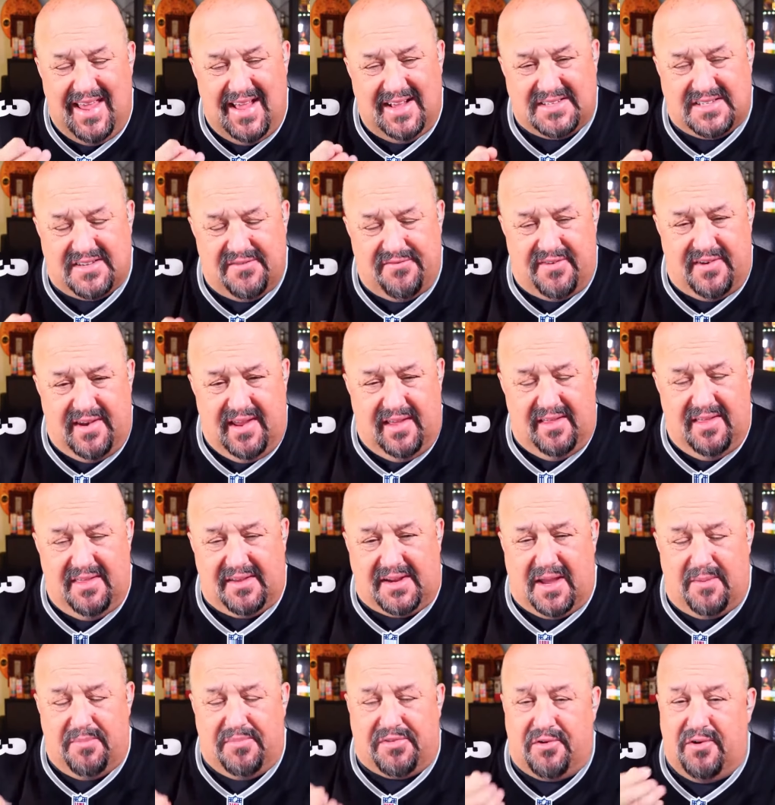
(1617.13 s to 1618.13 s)
hints of vanilla
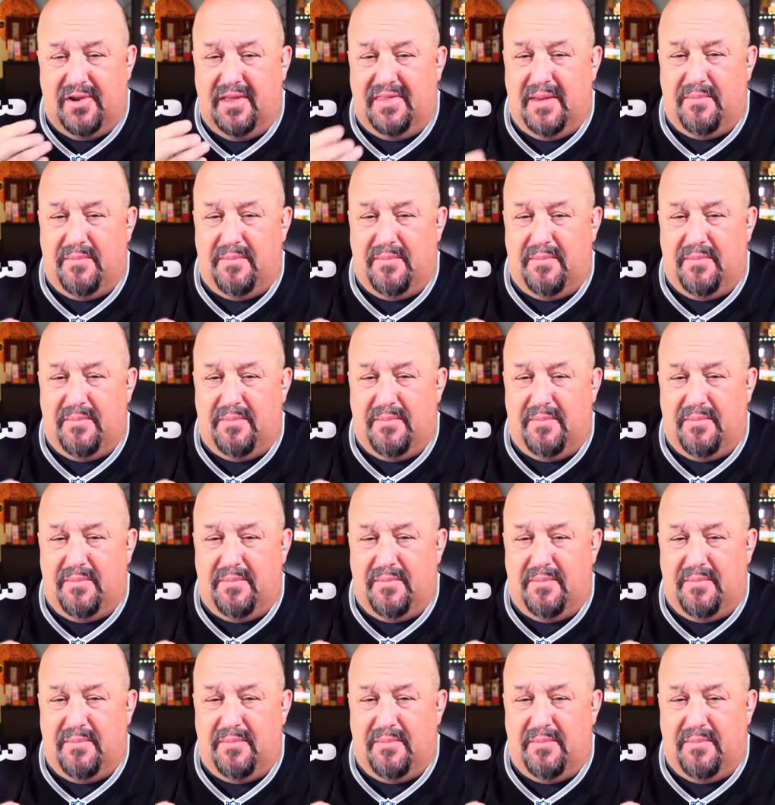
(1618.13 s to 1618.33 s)
that come through,